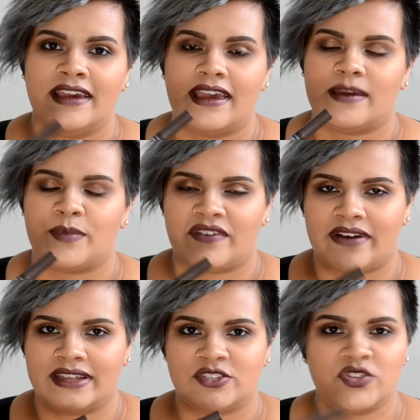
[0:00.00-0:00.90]
It
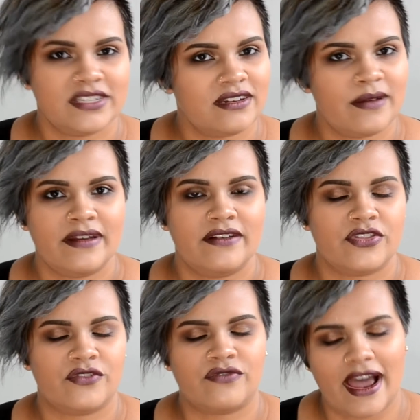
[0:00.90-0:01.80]
provides just
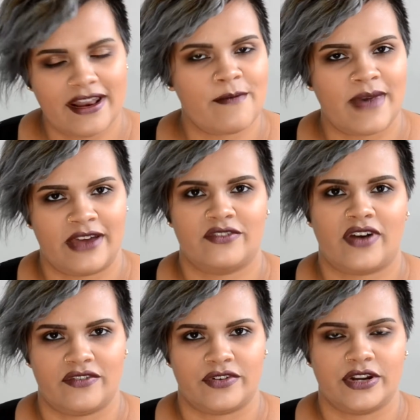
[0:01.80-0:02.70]
the right amount of
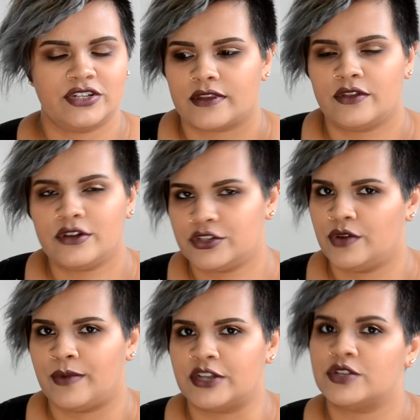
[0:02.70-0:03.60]
coverage. Not
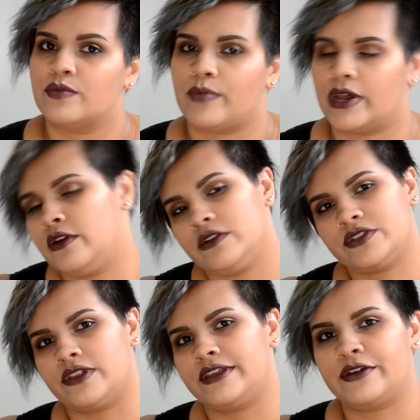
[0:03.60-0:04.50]
too much, but not
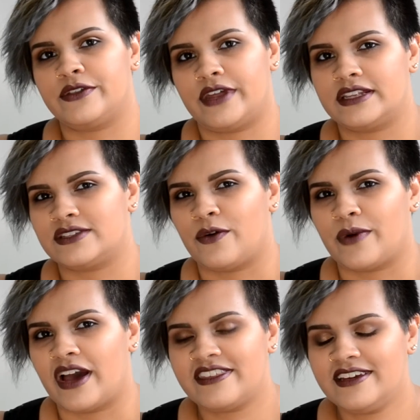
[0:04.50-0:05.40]
so little that it's not
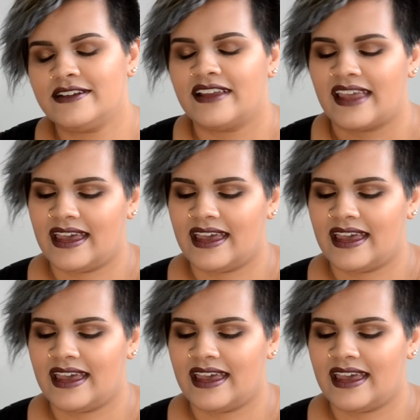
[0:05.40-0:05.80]
worth it.